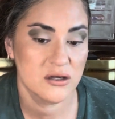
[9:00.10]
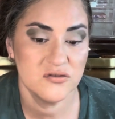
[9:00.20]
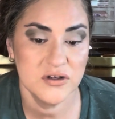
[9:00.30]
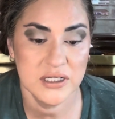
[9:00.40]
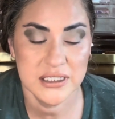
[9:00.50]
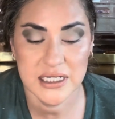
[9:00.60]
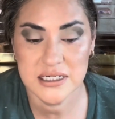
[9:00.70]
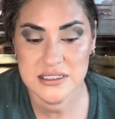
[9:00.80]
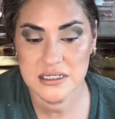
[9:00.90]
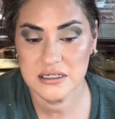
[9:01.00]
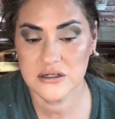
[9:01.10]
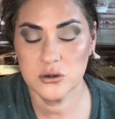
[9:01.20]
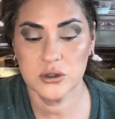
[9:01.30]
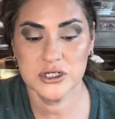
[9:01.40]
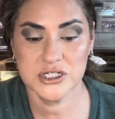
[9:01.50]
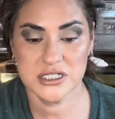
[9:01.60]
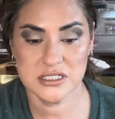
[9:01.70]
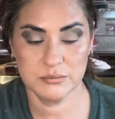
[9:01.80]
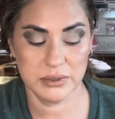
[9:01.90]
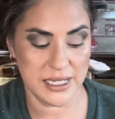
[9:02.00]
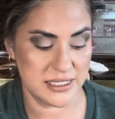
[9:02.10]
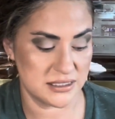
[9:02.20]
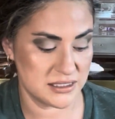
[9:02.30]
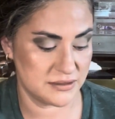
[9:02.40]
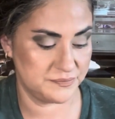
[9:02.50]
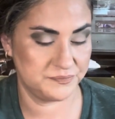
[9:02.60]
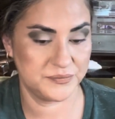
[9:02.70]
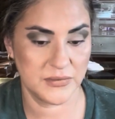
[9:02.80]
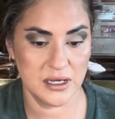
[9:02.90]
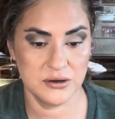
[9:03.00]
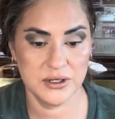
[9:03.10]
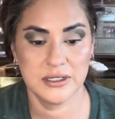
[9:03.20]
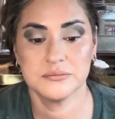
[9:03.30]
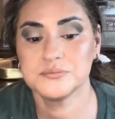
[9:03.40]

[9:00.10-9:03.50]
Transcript: I feel like that is a gorgeous blend. Okay.